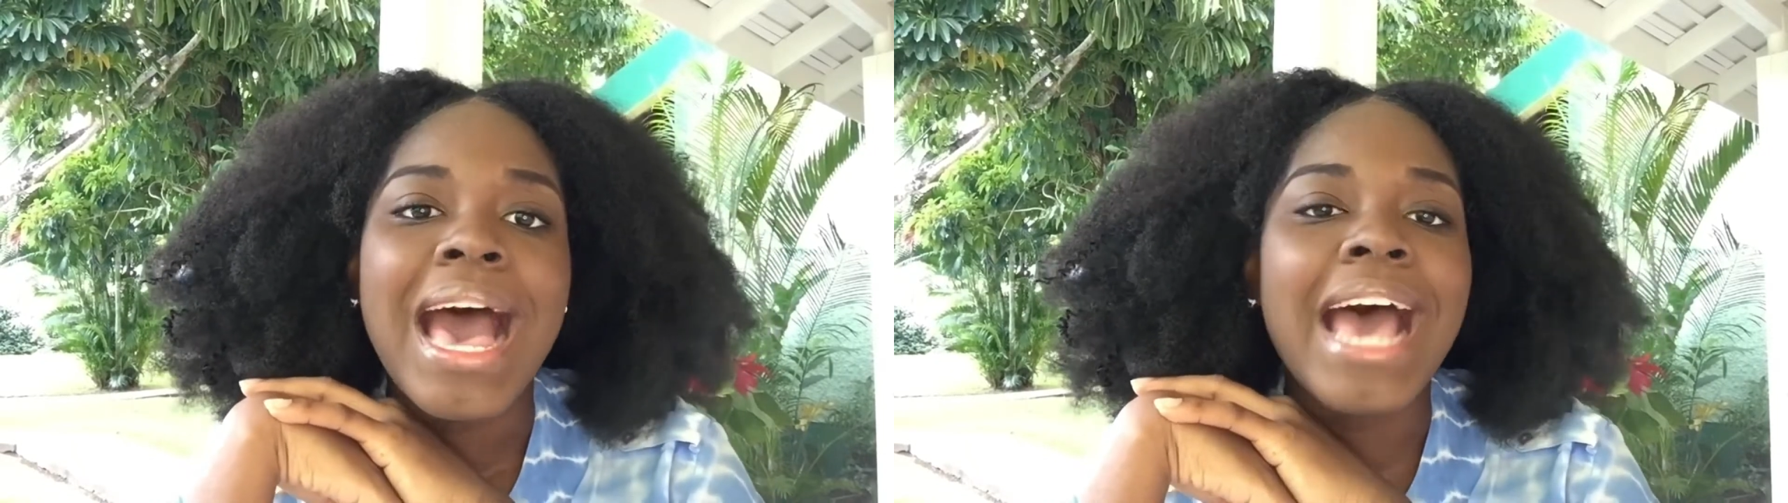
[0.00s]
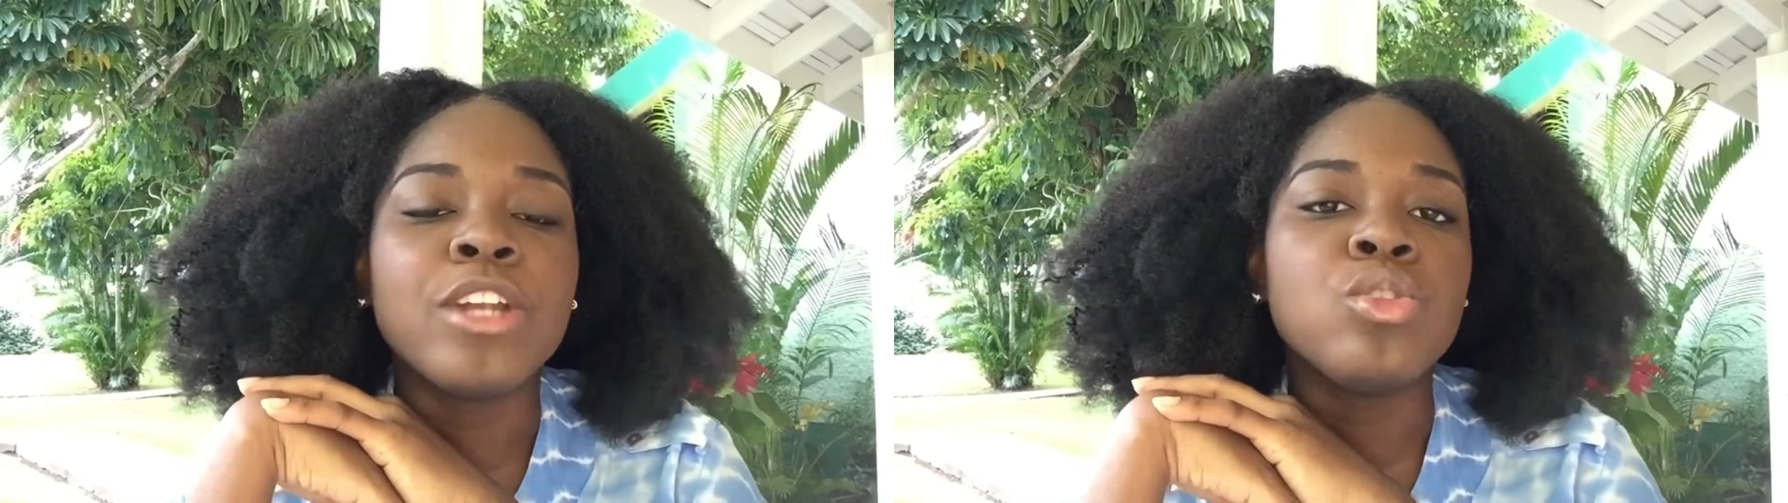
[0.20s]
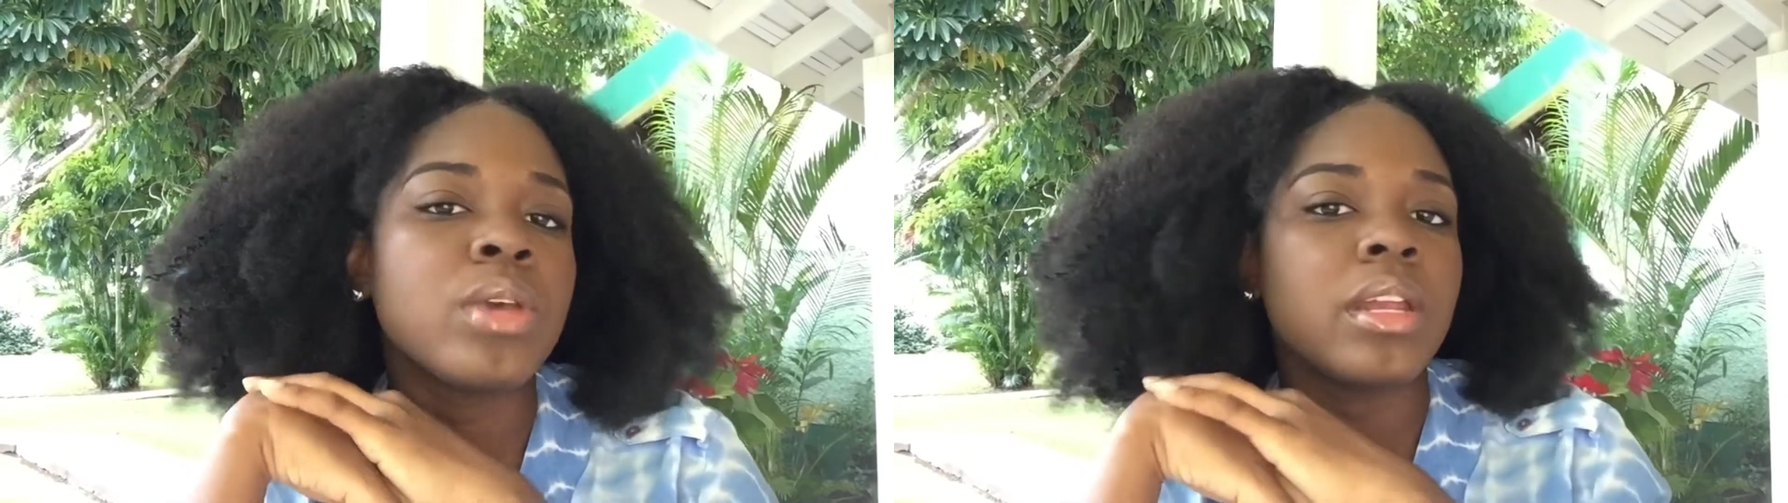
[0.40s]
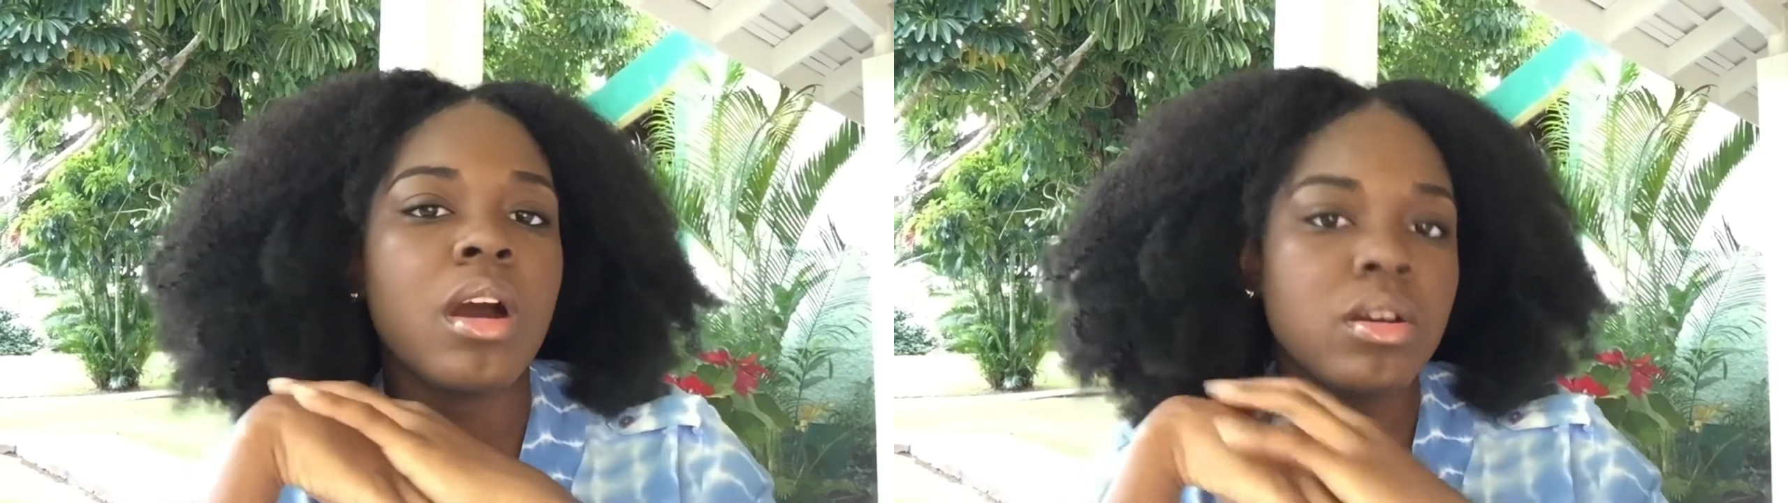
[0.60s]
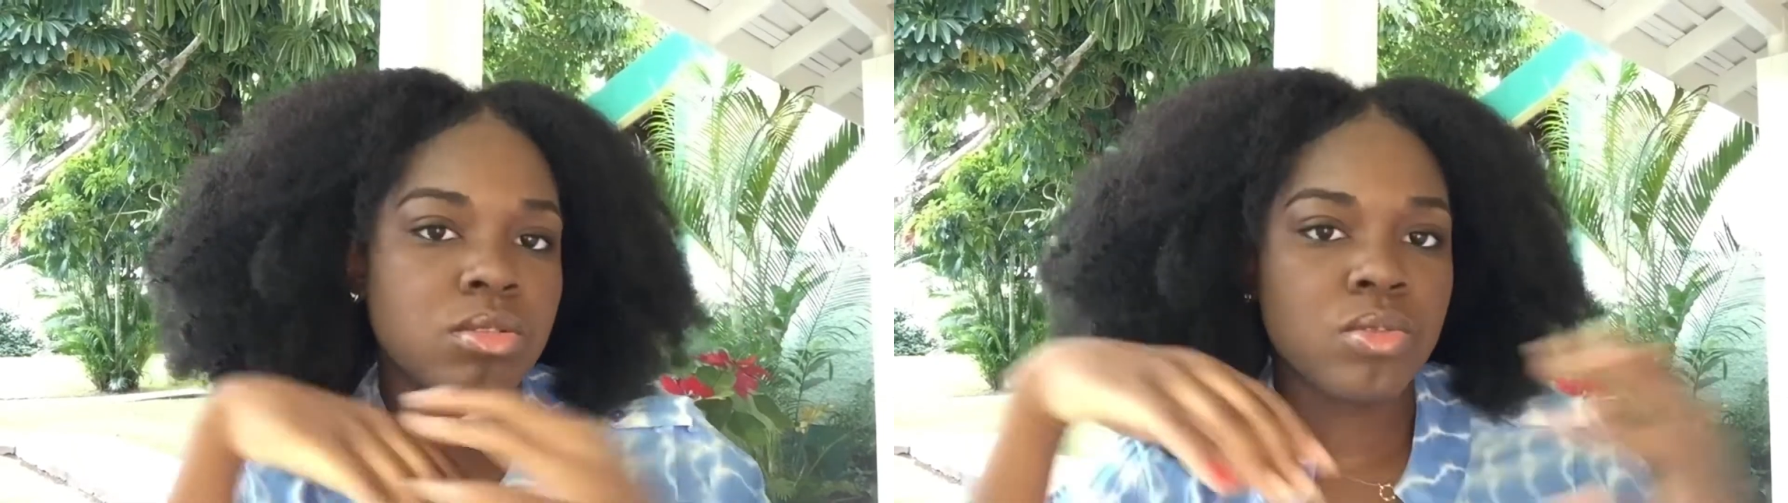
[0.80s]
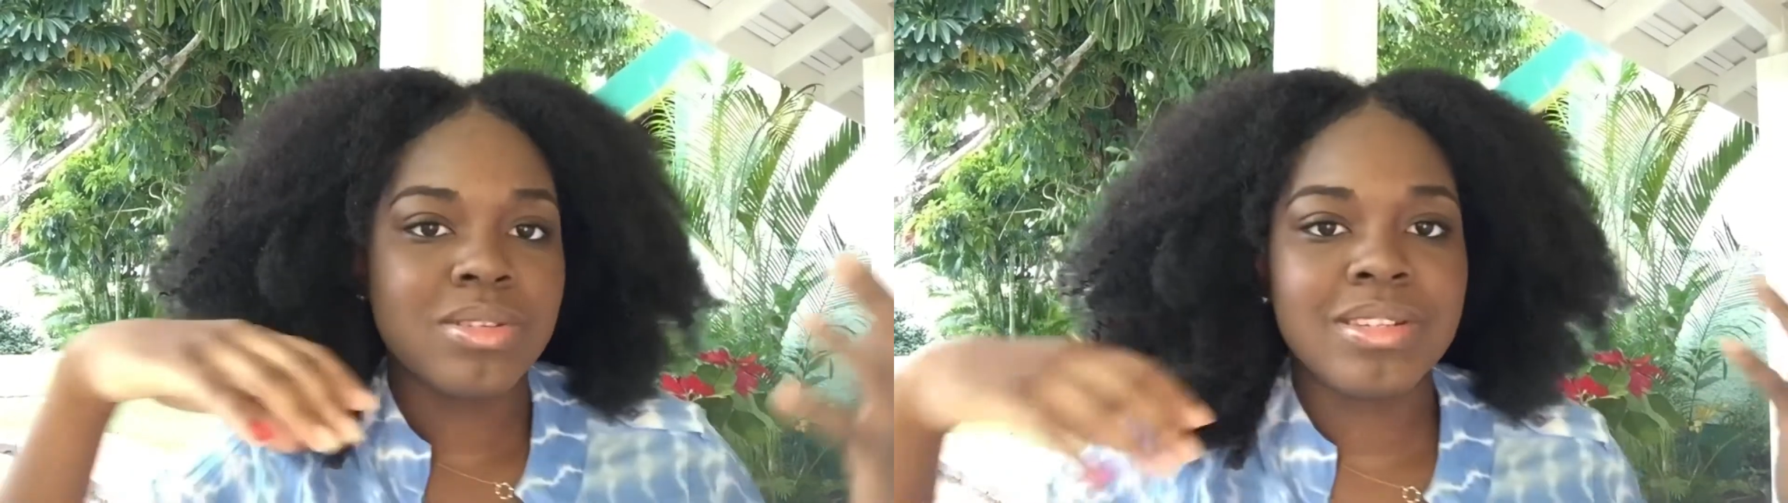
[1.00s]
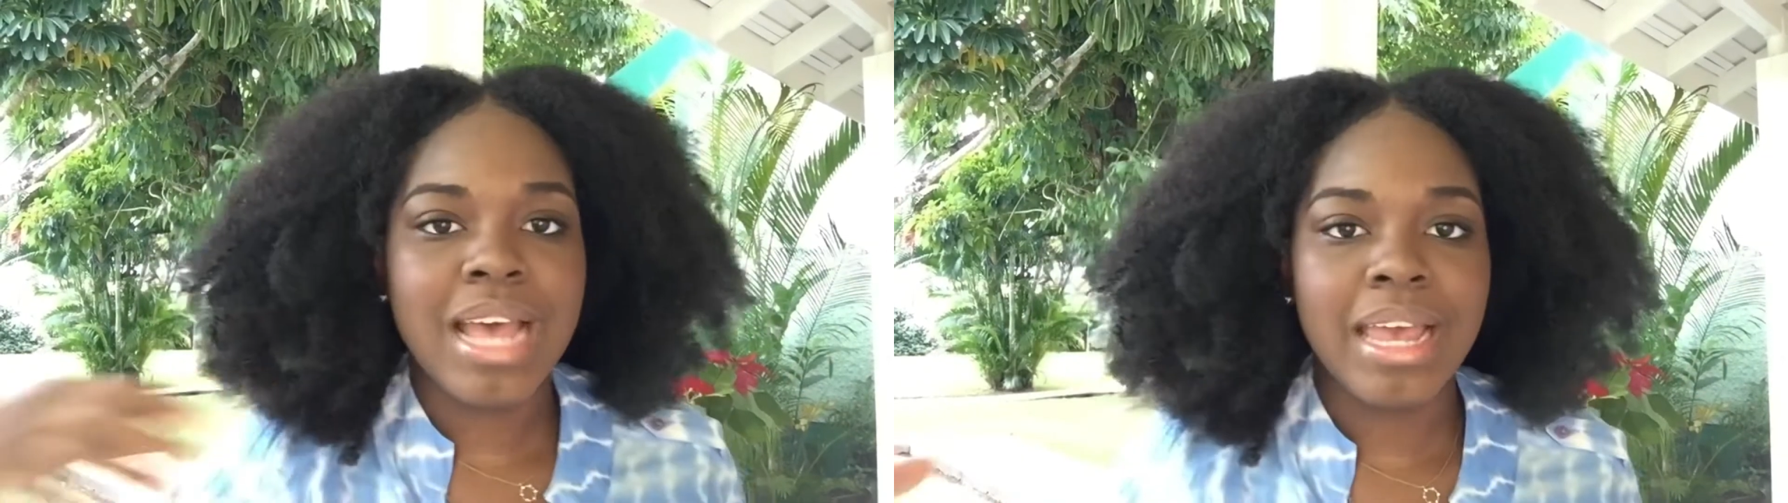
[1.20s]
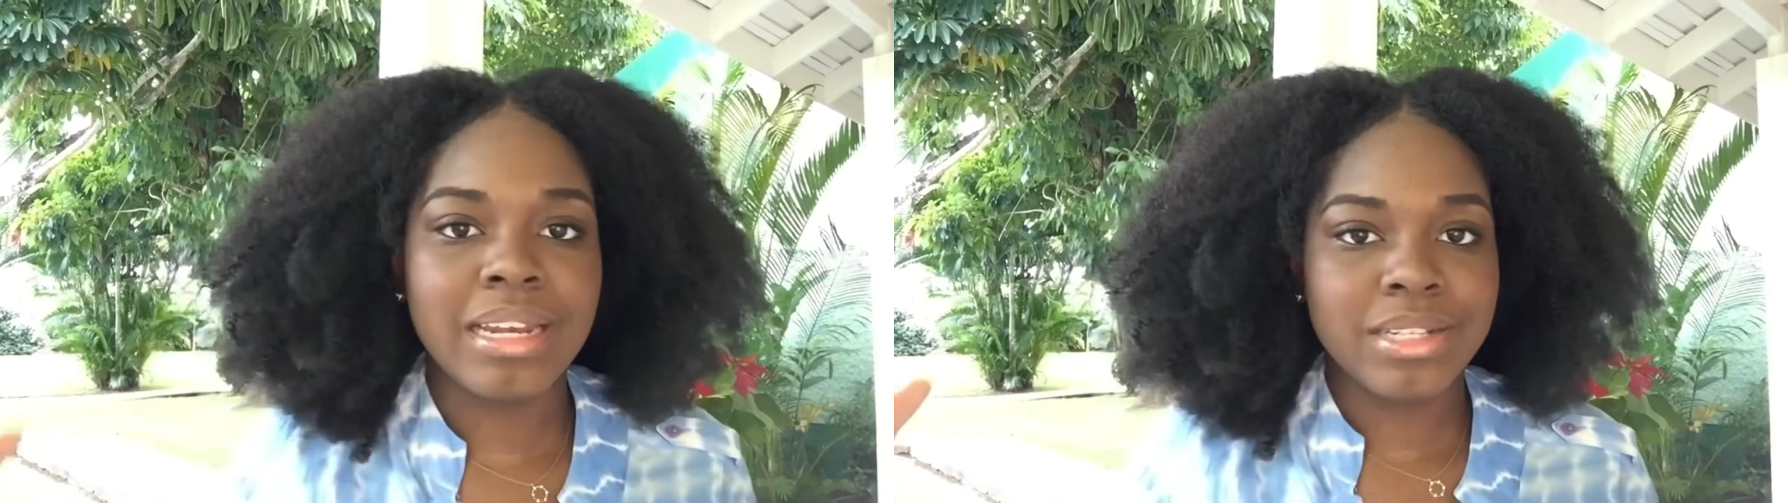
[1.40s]
and you can also
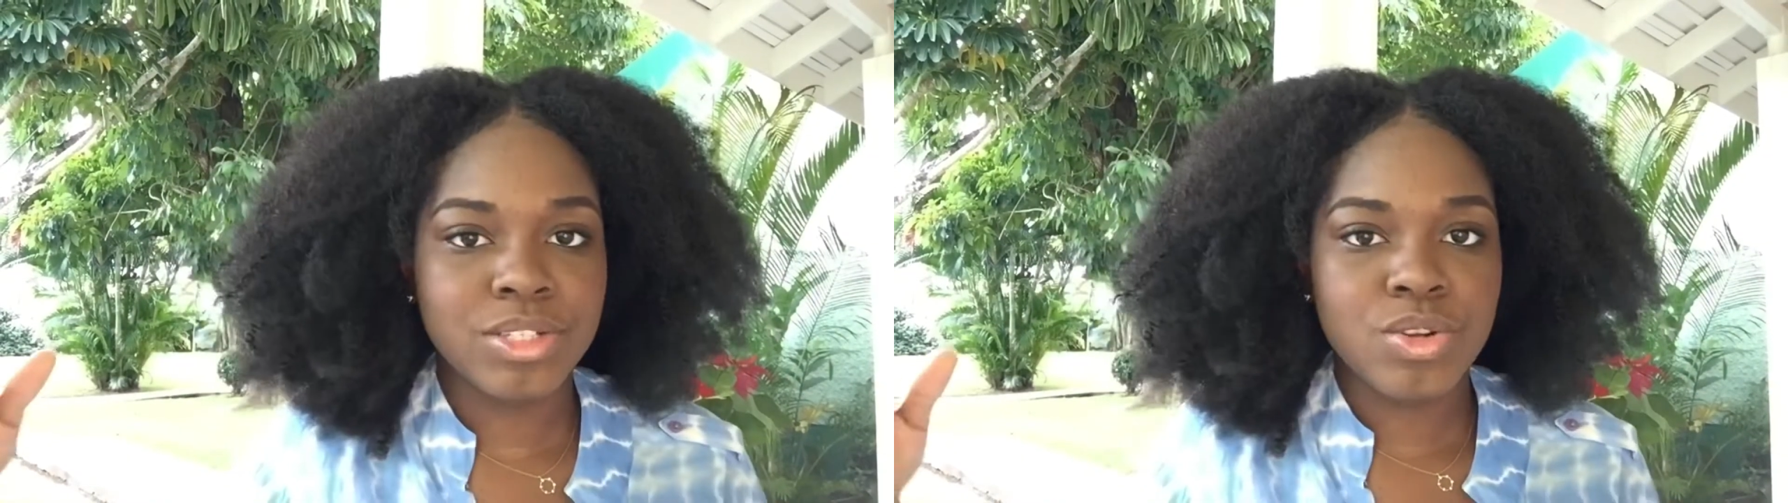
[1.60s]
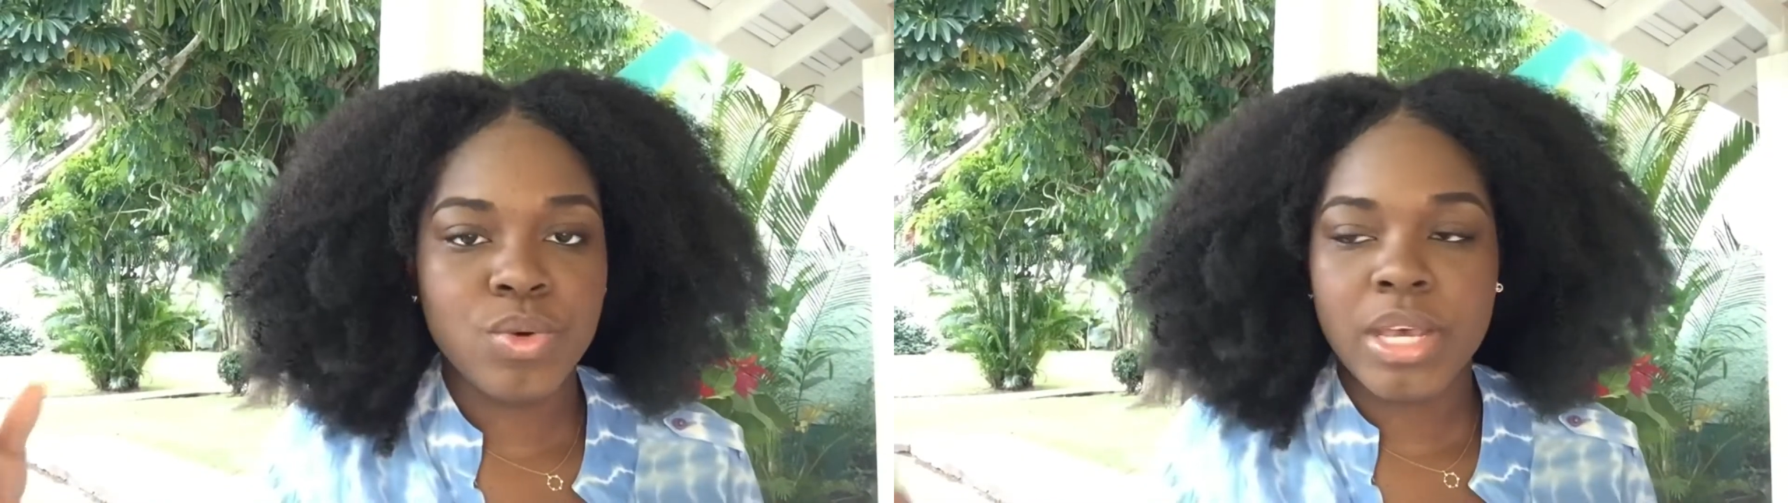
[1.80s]
style it, you know,